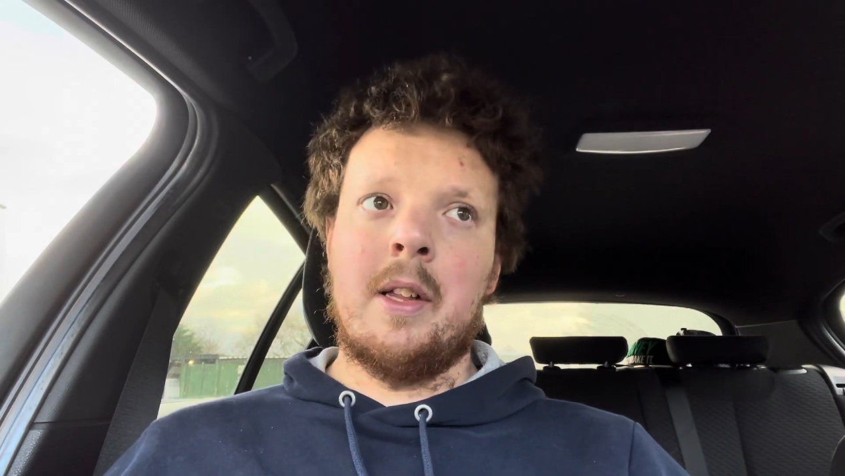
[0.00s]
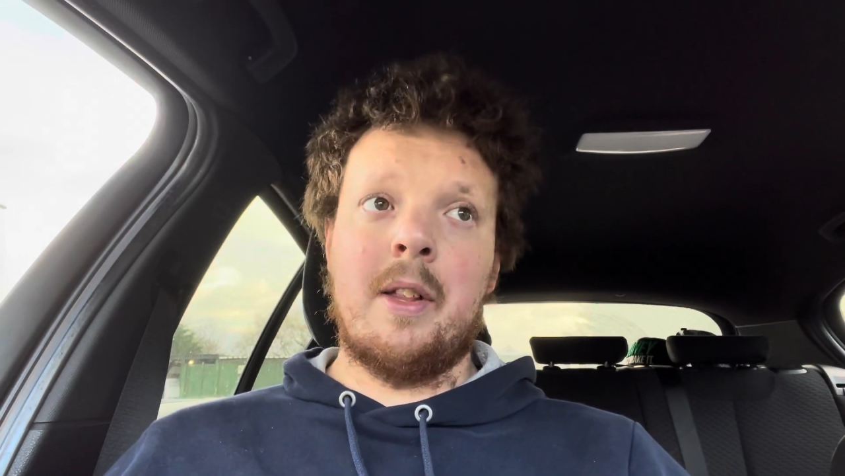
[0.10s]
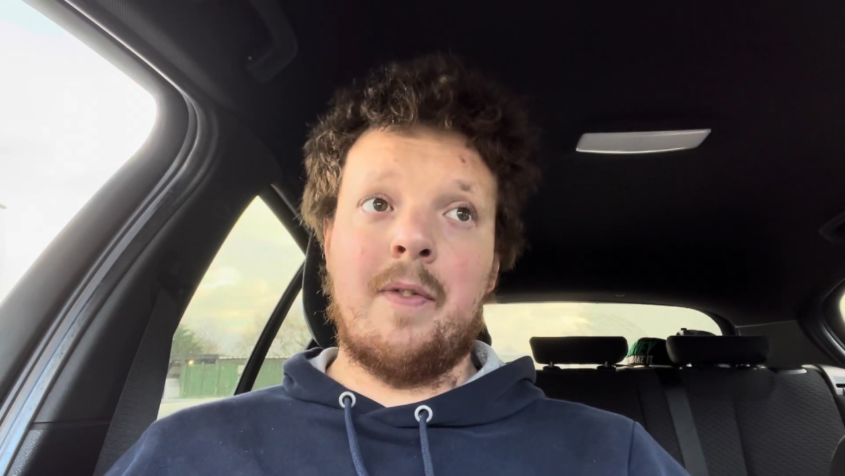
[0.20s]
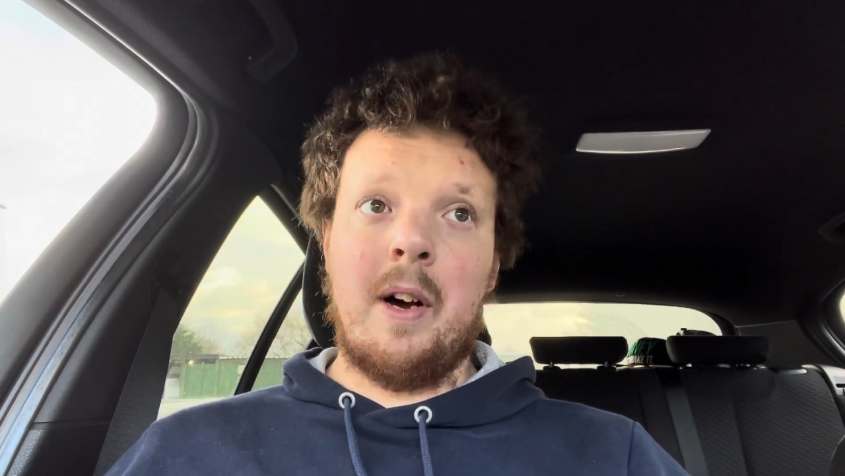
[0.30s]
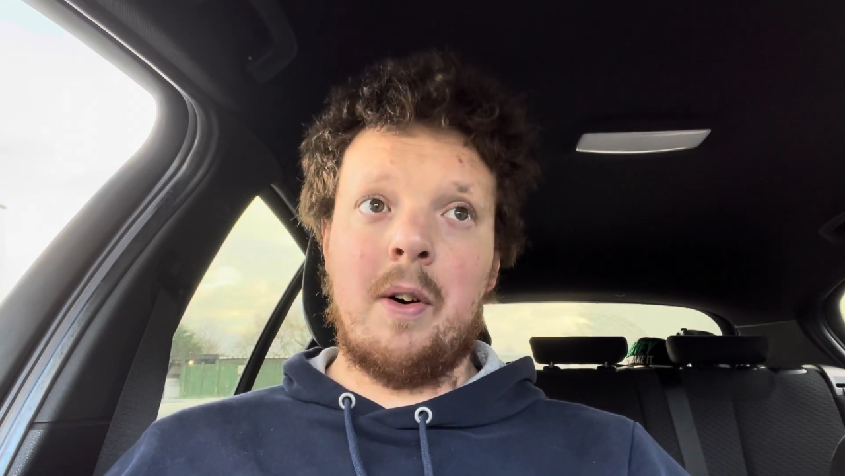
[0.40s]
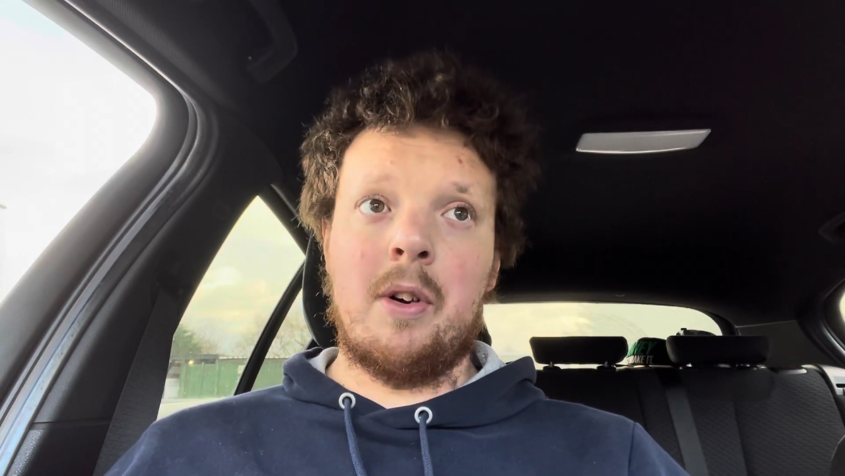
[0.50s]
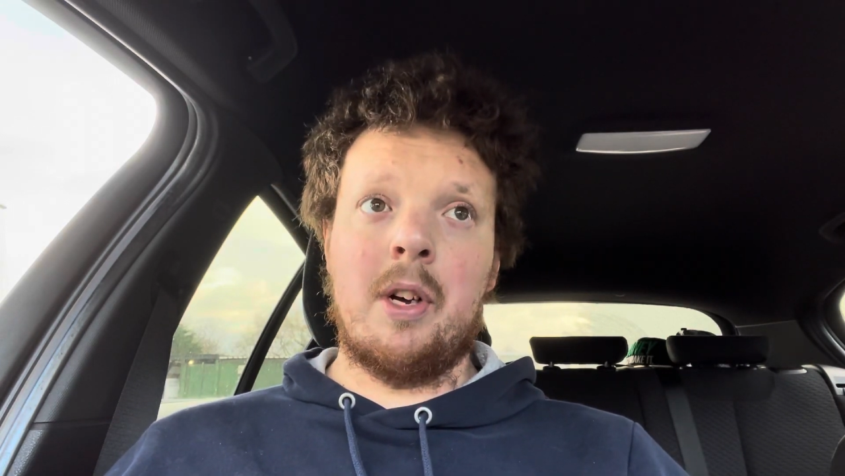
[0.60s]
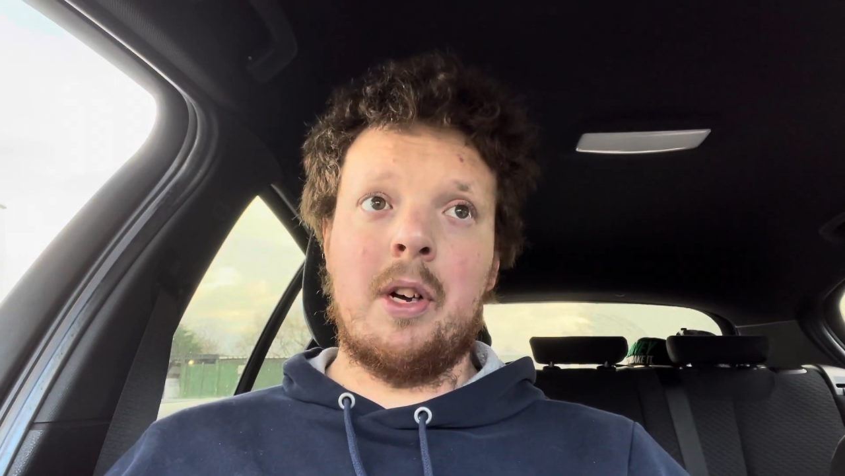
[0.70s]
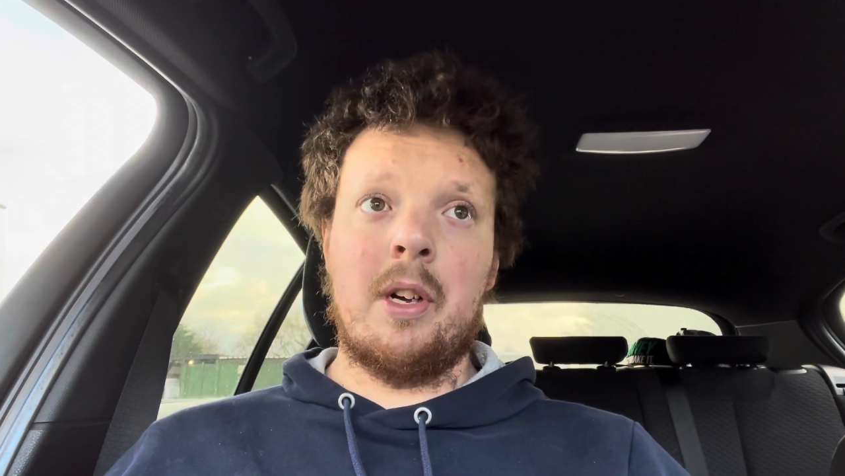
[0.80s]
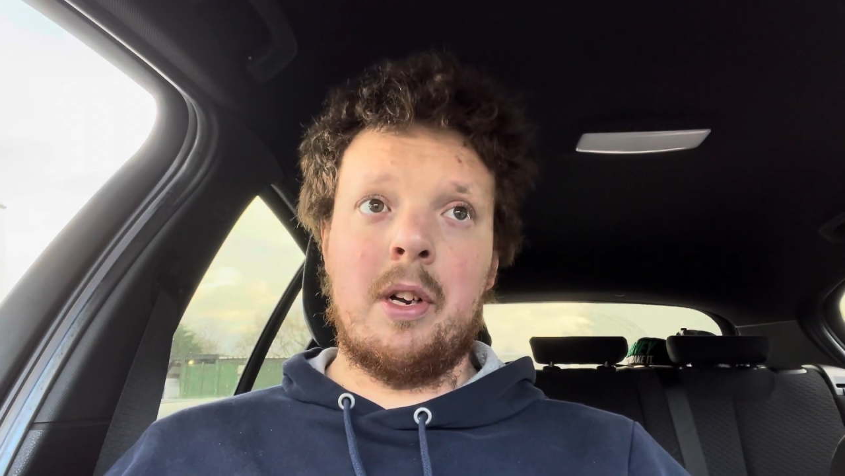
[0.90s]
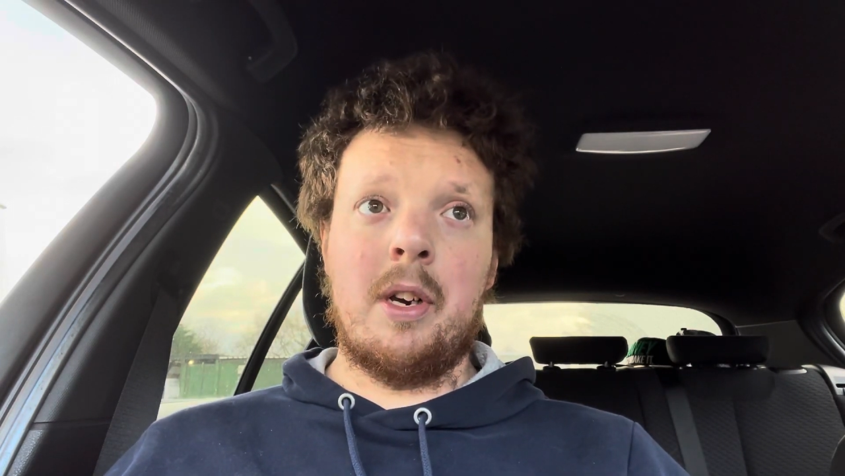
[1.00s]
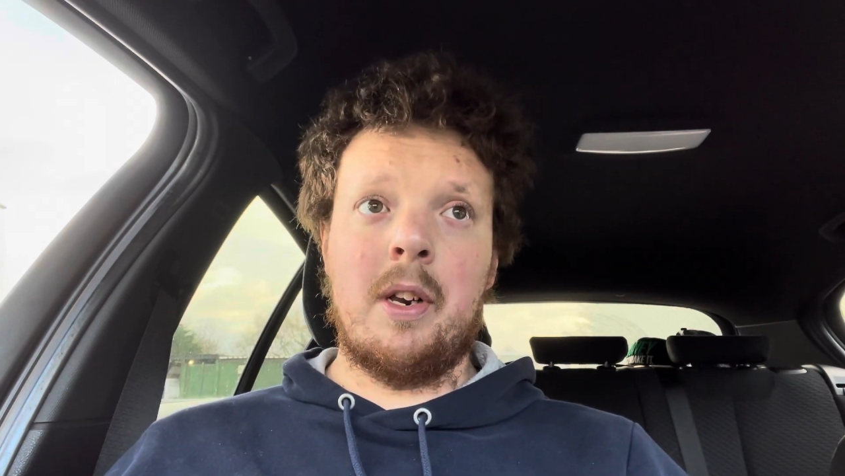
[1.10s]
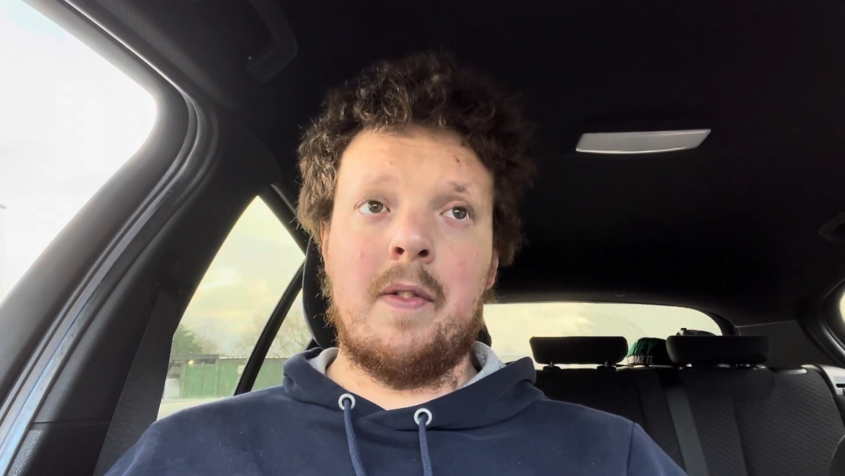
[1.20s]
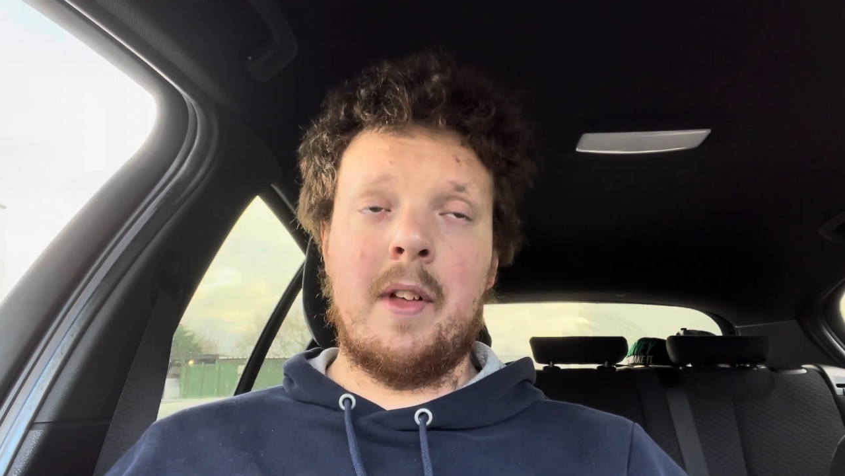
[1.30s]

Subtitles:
The Falcon.